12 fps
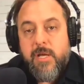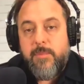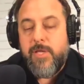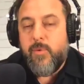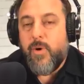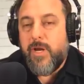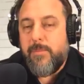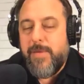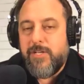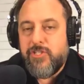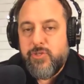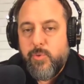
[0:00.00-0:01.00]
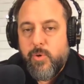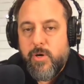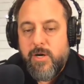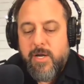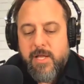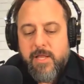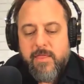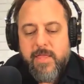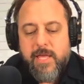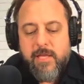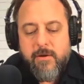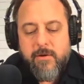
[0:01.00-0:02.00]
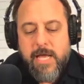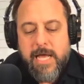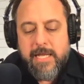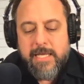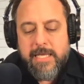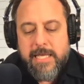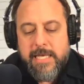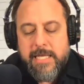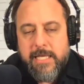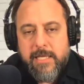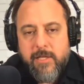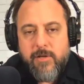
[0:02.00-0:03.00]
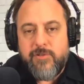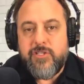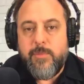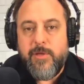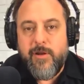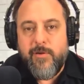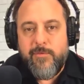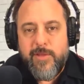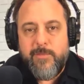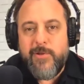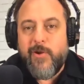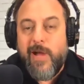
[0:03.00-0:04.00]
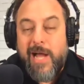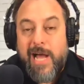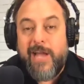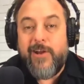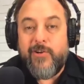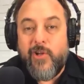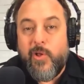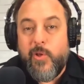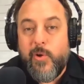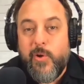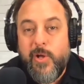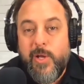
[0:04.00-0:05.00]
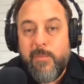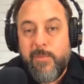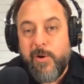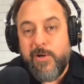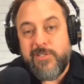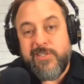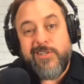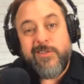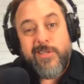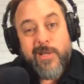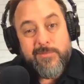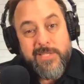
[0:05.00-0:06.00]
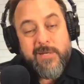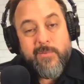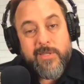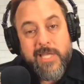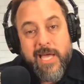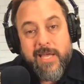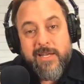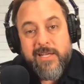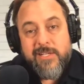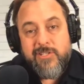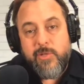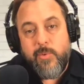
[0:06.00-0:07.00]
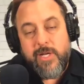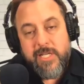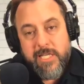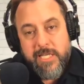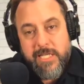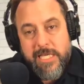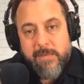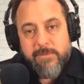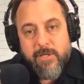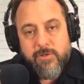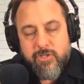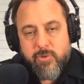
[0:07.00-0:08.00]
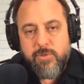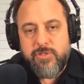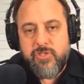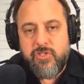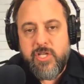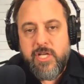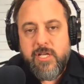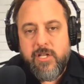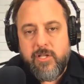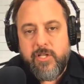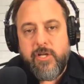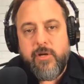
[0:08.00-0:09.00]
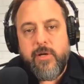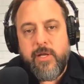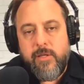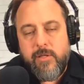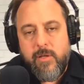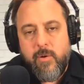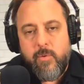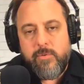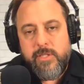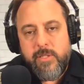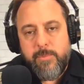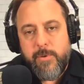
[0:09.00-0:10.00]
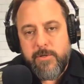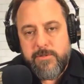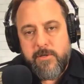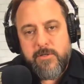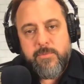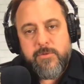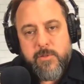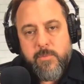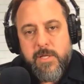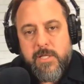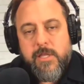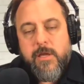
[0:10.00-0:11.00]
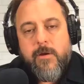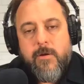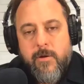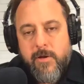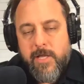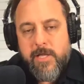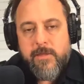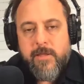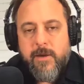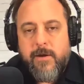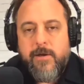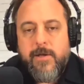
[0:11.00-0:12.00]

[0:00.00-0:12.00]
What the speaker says: But you want to make sure that you're not getting some of your higher dollar parts lumped in with that. So you want to keep those sources clear, and only the parts that are supposed to be in there are in there.